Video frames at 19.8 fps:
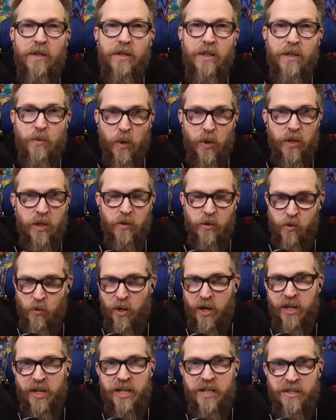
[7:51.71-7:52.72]
He he was
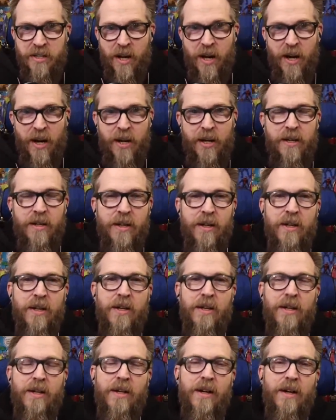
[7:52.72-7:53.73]
ready to die
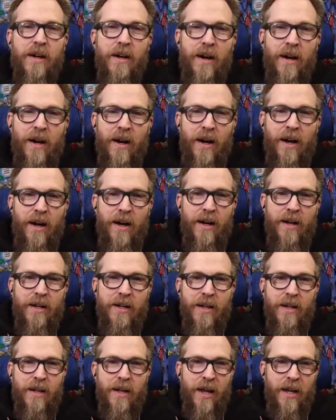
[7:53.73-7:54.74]
uh
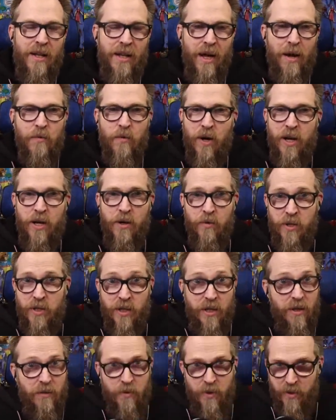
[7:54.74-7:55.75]
and that way it would
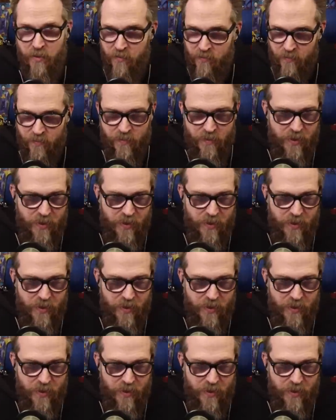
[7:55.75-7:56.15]
it would have